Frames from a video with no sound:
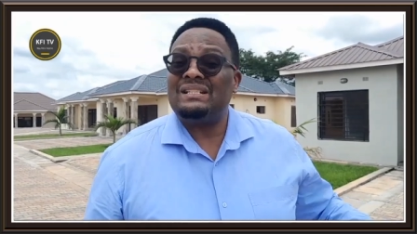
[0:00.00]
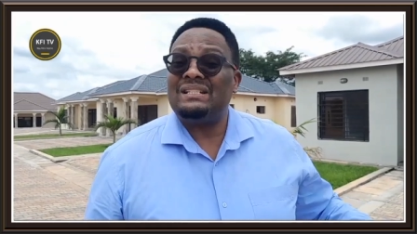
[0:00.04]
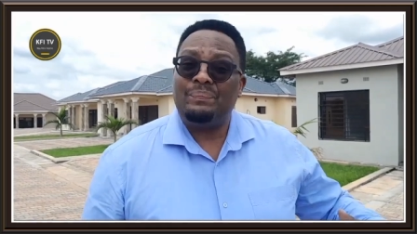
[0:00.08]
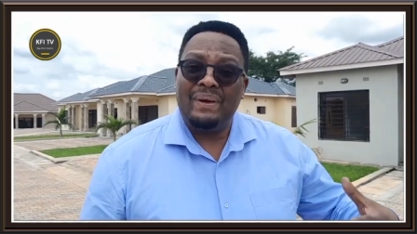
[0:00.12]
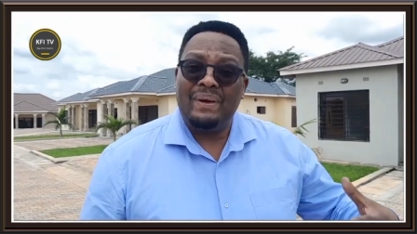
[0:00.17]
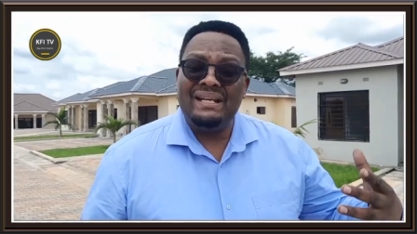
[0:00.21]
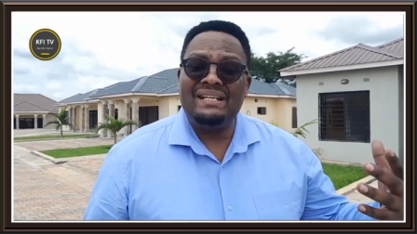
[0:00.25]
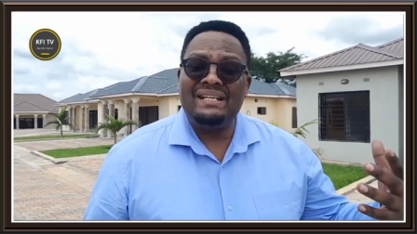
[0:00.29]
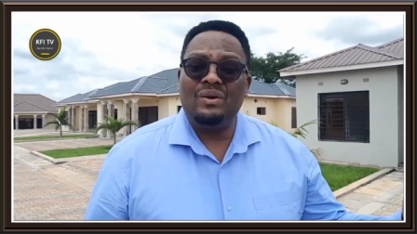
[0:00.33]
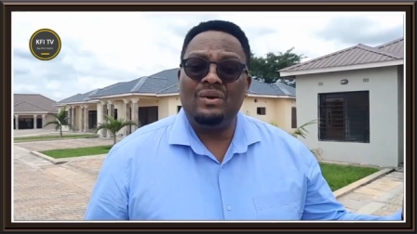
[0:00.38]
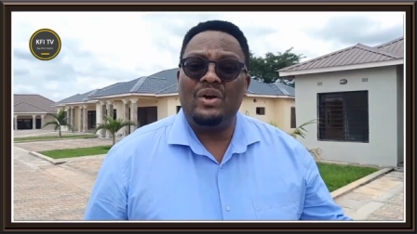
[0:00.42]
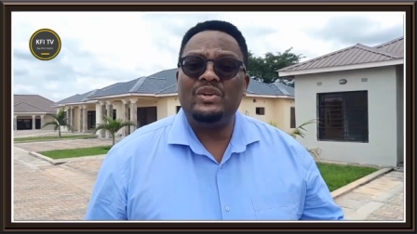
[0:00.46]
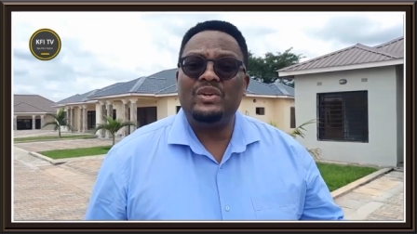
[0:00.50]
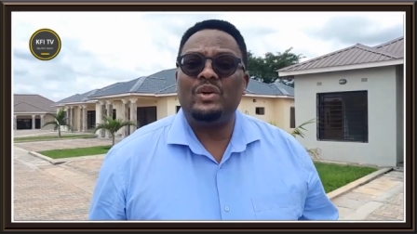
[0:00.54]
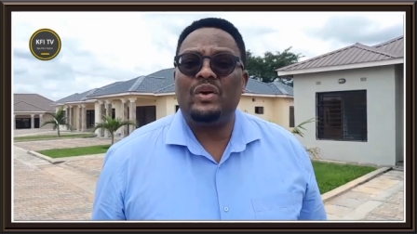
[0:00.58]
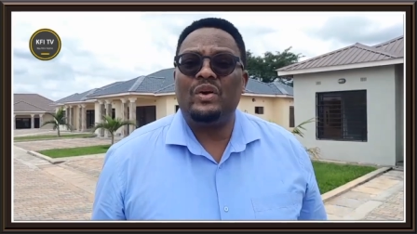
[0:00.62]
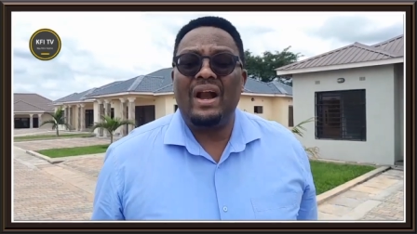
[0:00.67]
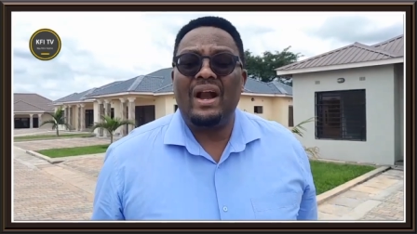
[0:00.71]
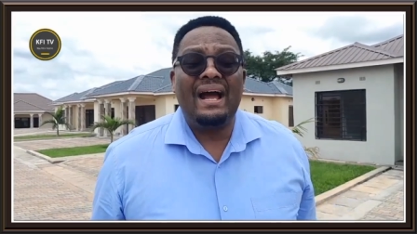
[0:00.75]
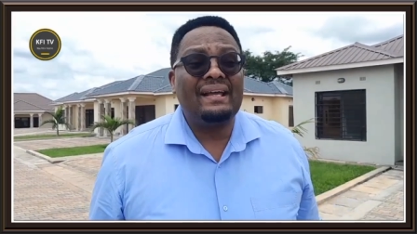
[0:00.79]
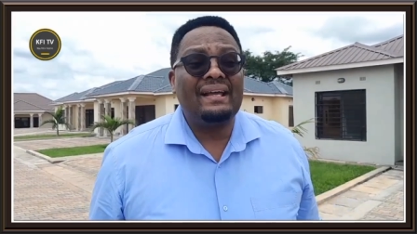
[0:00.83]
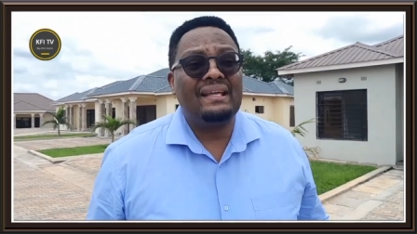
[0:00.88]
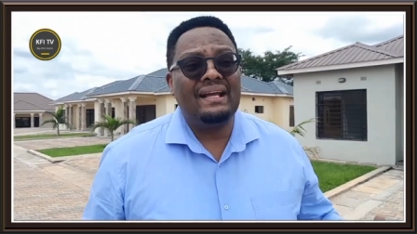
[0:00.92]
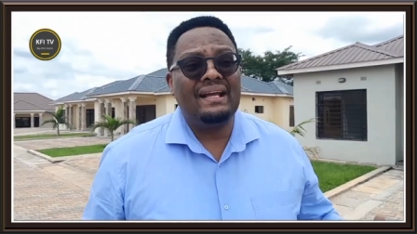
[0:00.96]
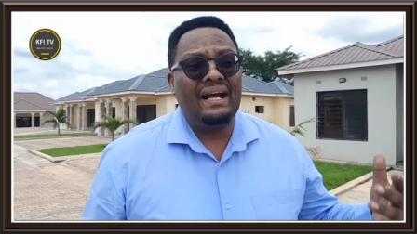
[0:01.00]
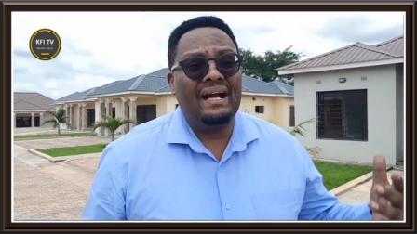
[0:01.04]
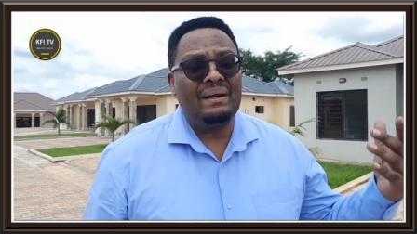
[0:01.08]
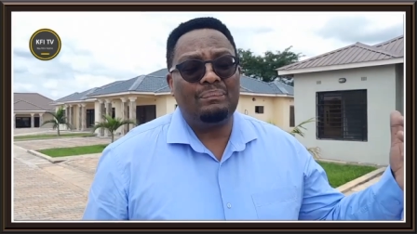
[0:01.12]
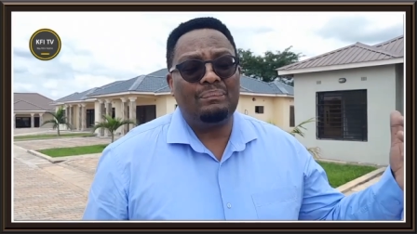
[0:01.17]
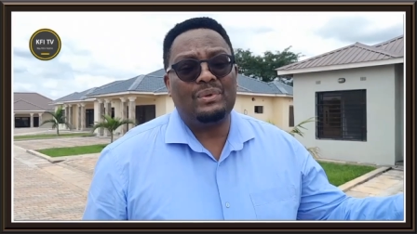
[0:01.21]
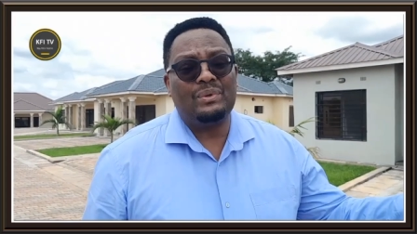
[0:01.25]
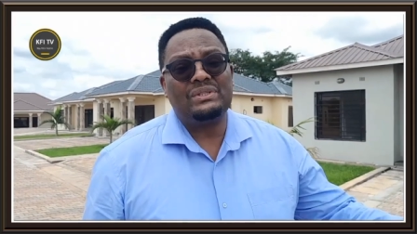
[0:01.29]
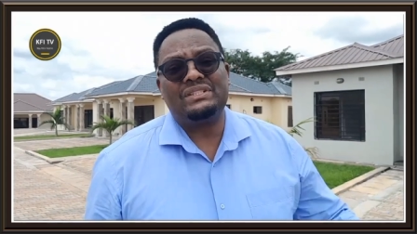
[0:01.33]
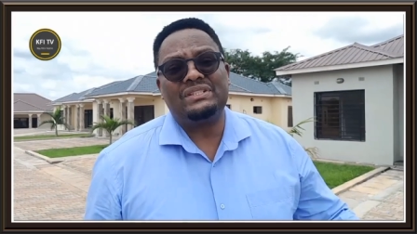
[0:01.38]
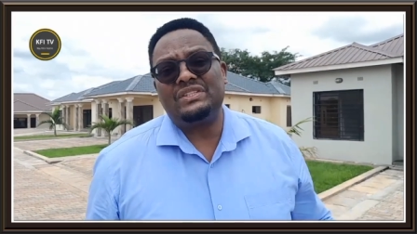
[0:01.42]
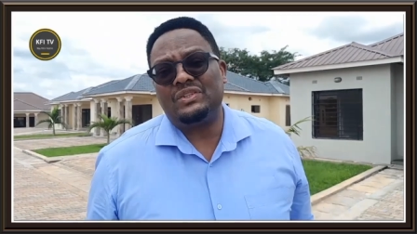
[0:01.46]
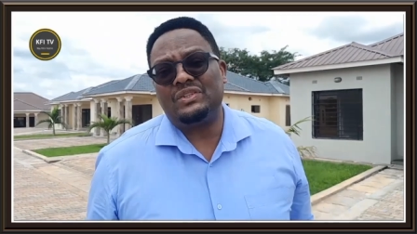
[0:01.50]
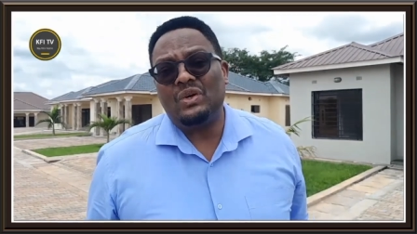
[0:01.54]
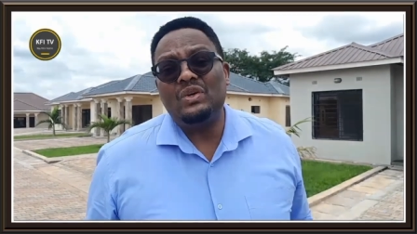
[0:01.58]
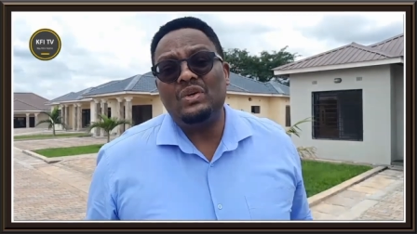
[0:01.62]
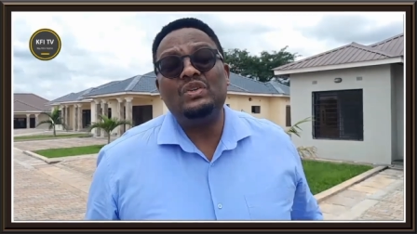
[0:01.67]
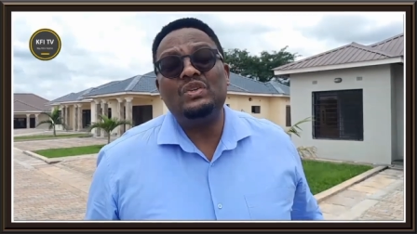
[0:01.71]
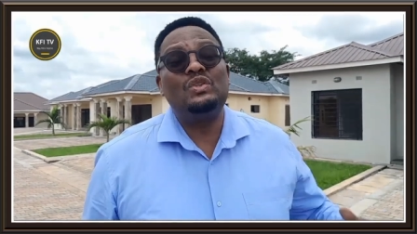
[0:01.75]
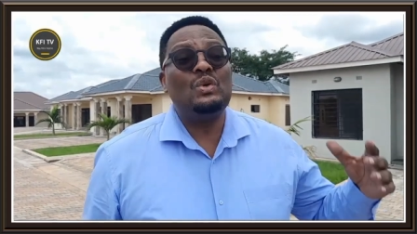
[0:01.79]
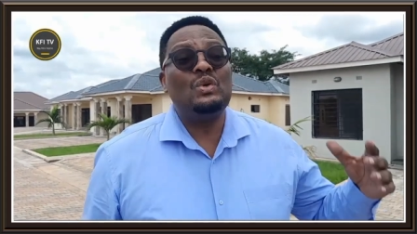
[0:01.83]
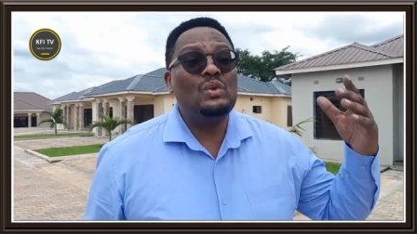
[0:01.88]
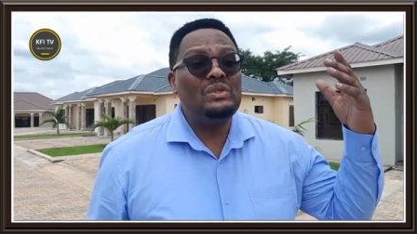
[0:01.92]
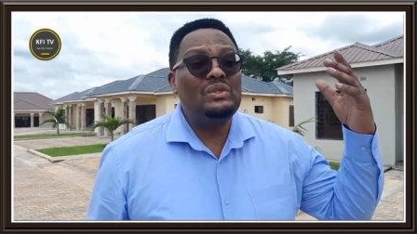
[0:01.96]
depending on your ranking and
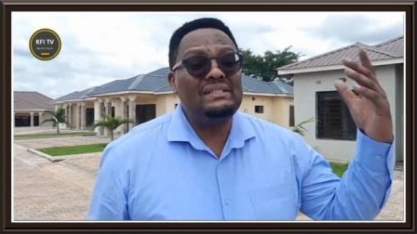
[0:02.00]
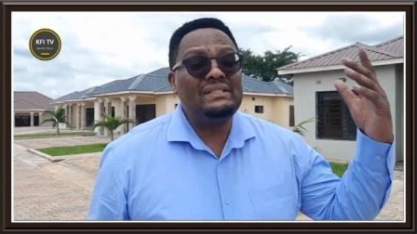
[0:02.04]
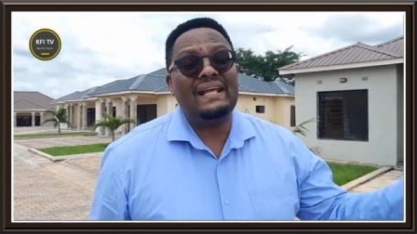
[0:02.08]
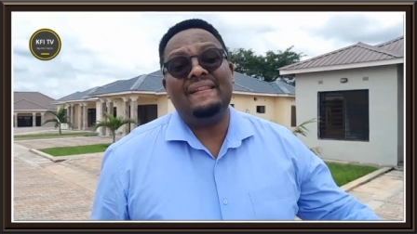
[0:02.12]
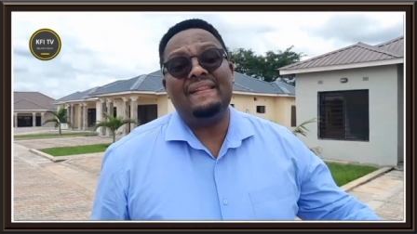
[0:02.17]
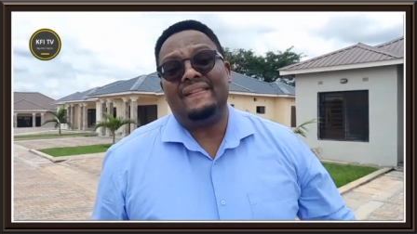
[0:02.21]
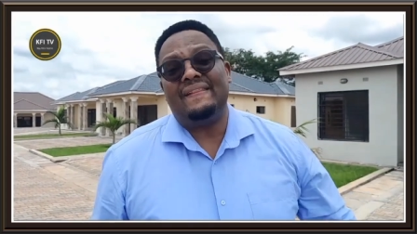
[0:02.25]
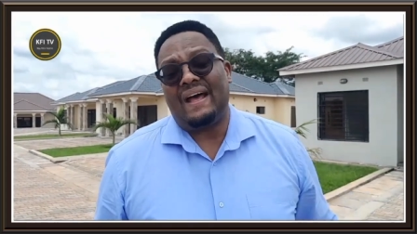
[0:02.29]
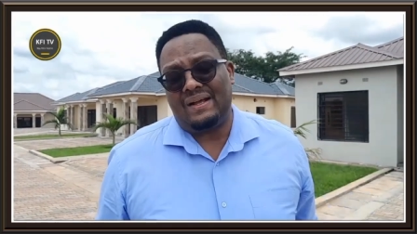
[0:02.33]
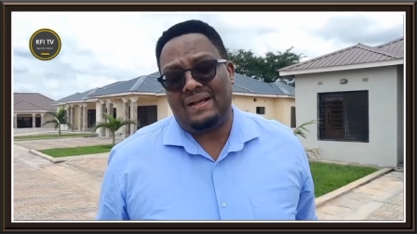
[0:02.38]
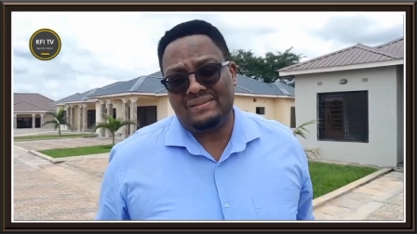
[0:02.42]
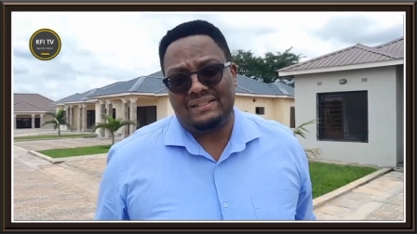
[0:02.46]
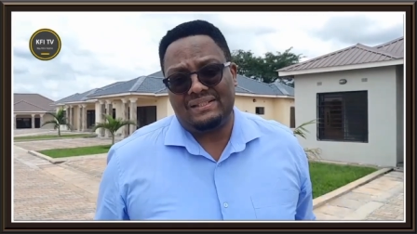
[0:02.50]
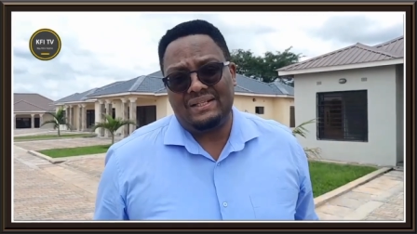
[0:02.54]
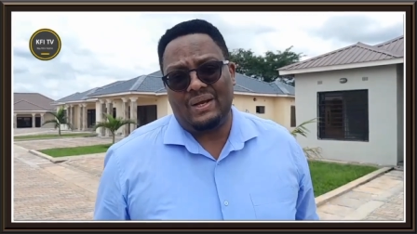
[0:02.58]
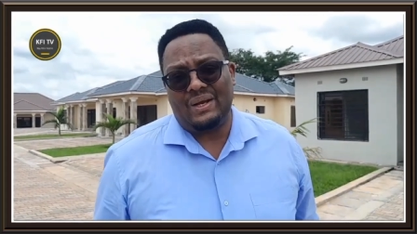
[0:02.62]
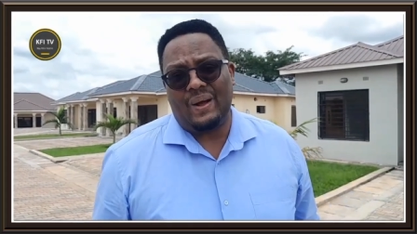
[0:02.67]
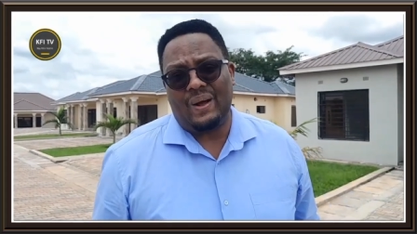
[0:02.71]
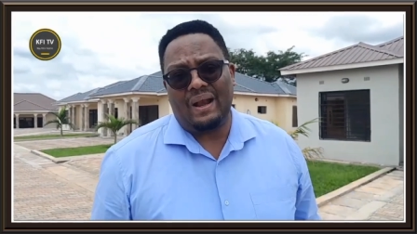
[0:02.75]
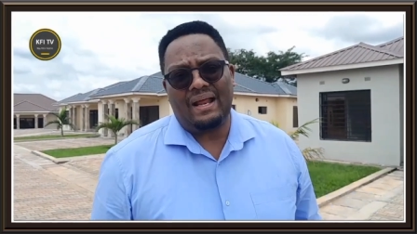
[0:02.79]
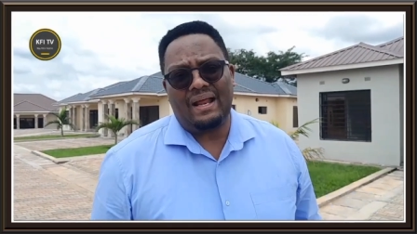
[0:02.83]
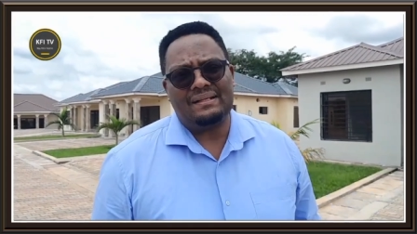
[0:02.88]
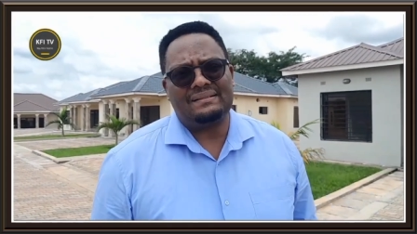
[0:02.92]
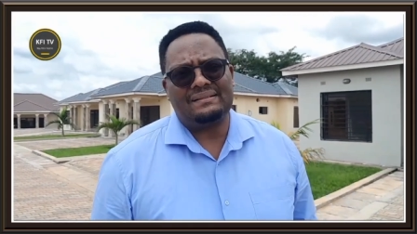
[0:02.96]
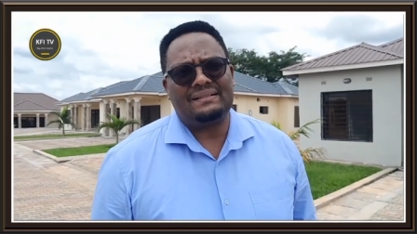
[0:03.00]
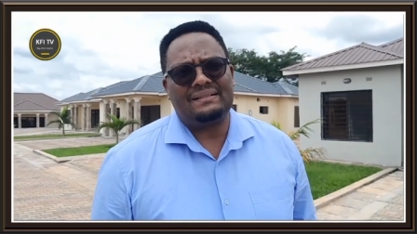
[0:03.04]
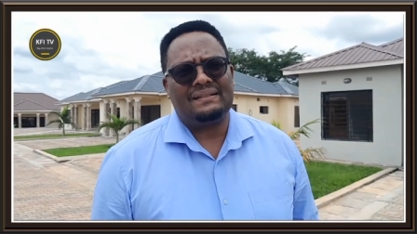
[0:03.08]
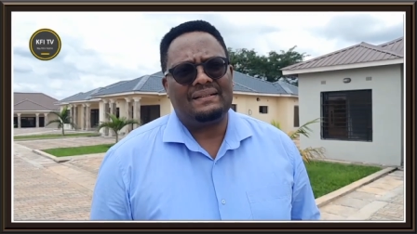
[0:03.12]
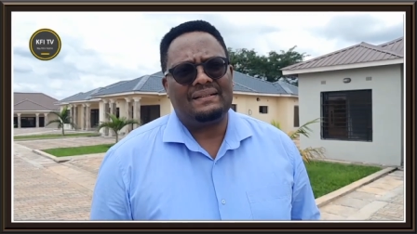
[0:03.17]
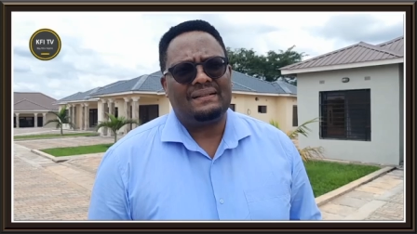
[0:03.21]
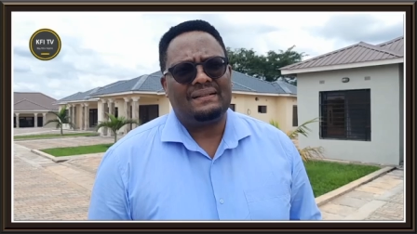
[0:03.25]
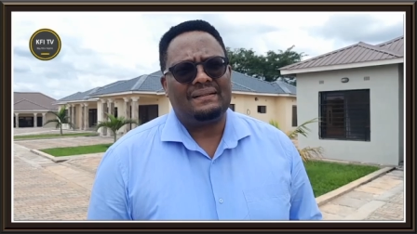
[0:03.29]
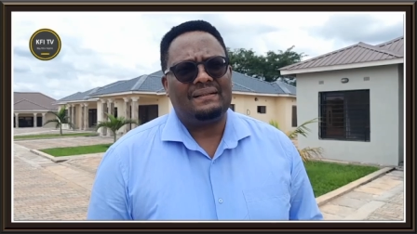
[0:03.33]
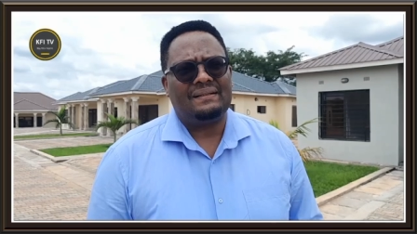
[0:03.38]
position, to $10,000.